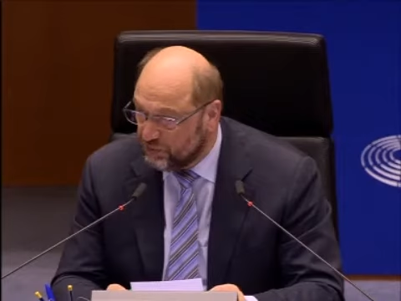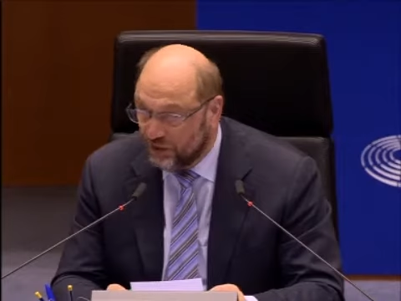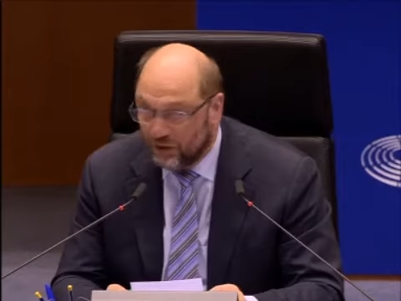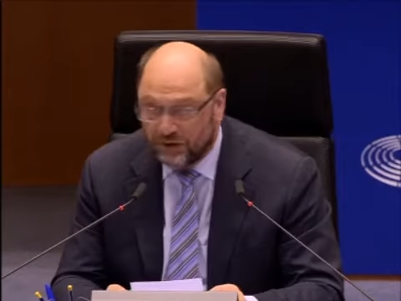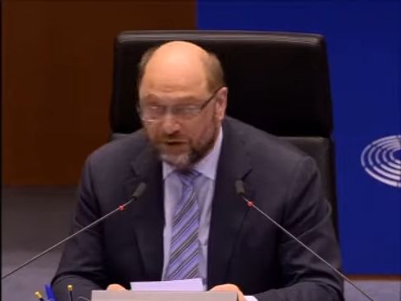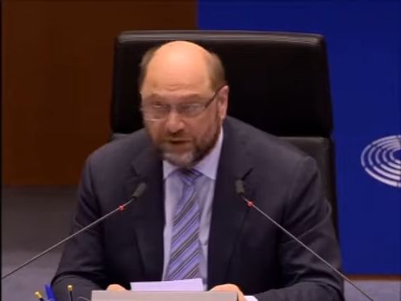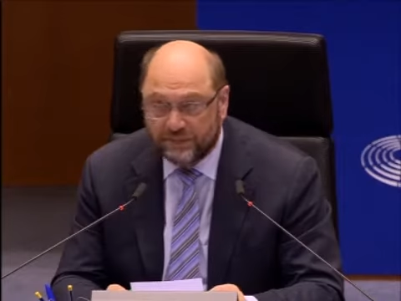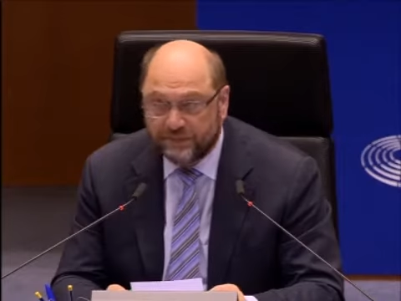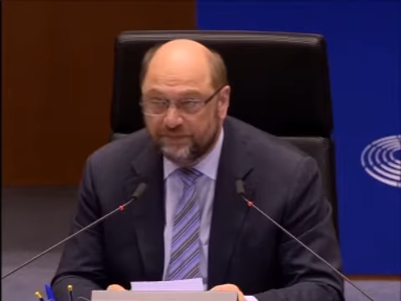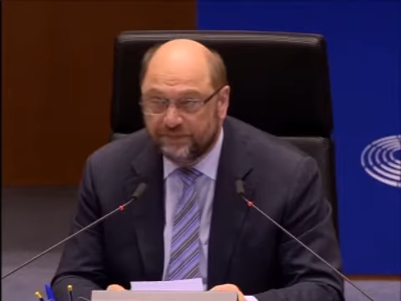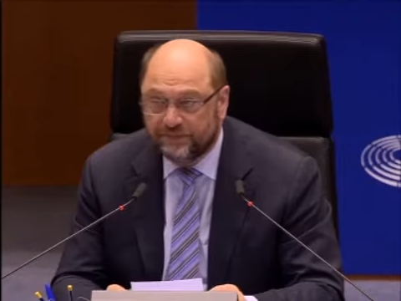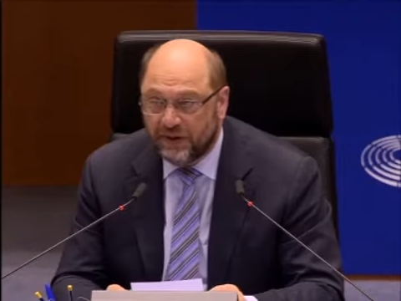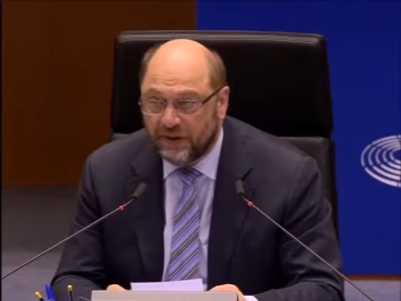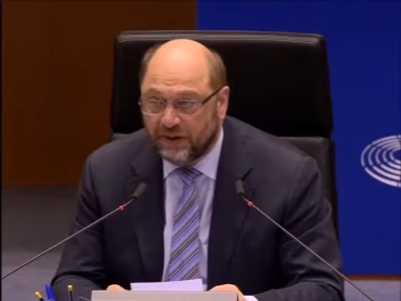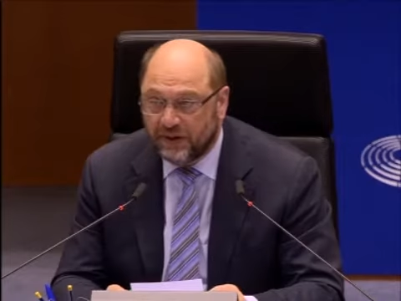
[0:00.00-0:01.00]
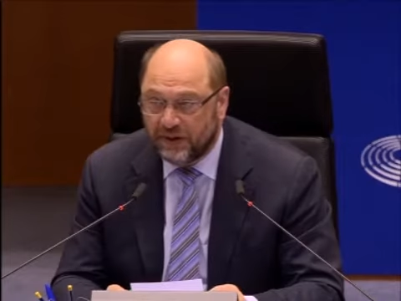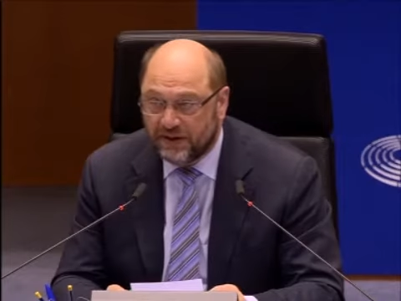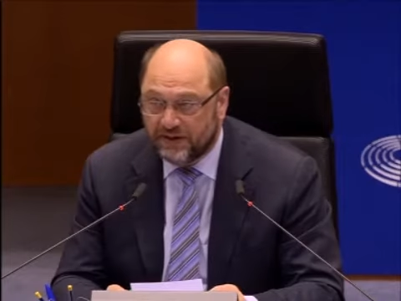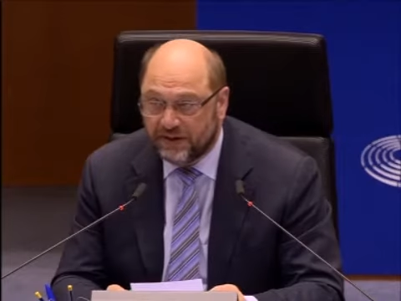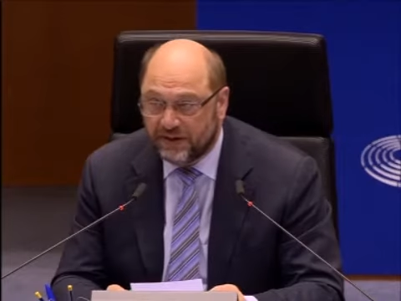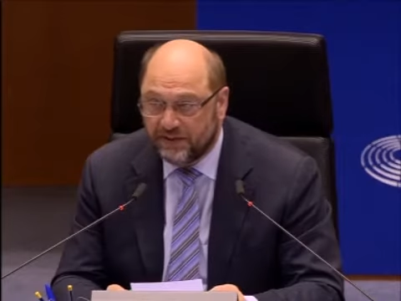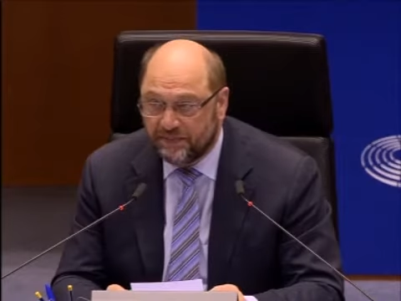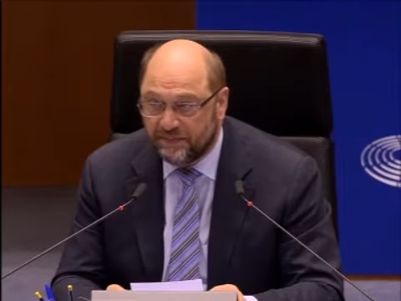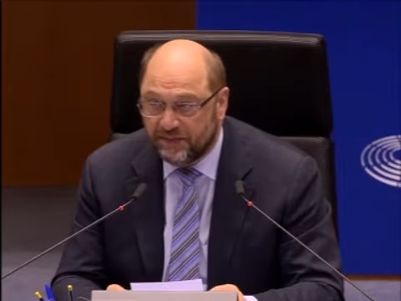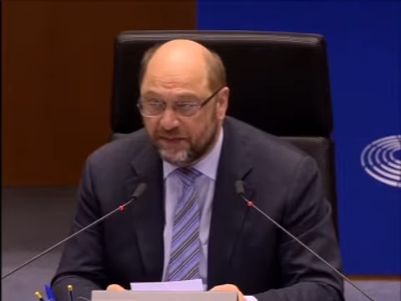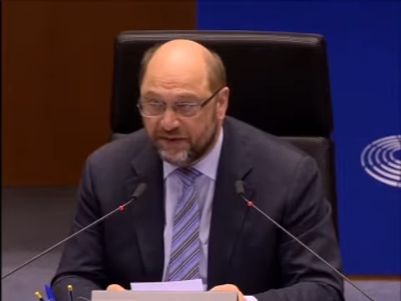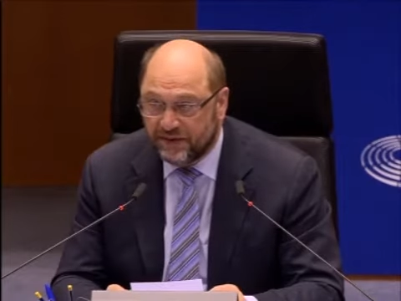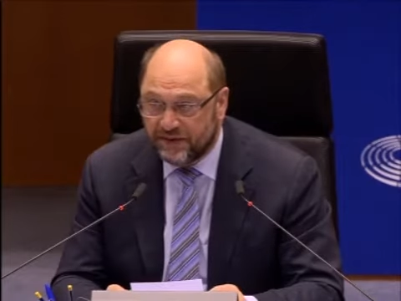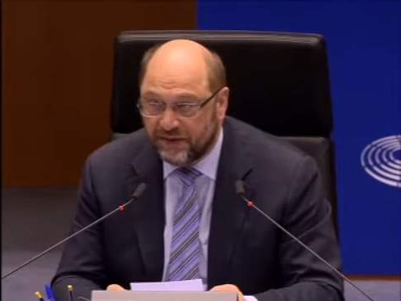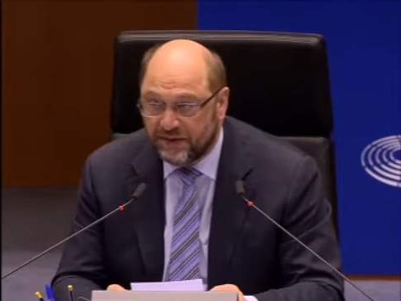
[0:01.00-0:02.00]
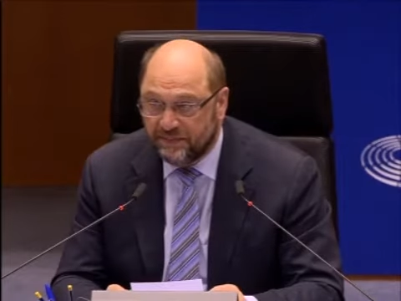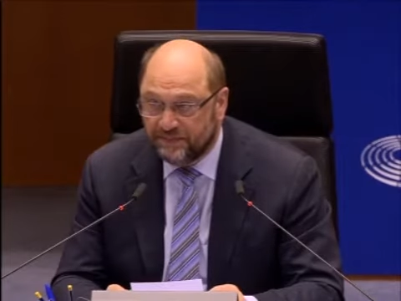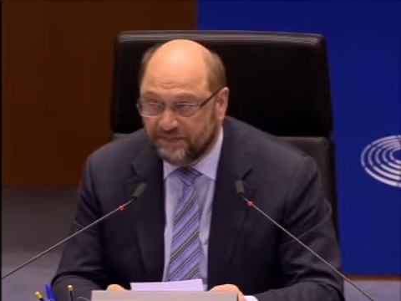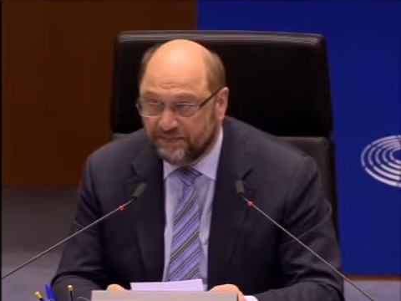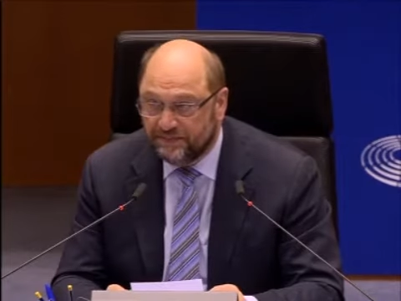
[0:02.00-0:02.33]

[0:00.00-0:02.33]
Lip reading: Gut. Herr Casa, bitte sehr.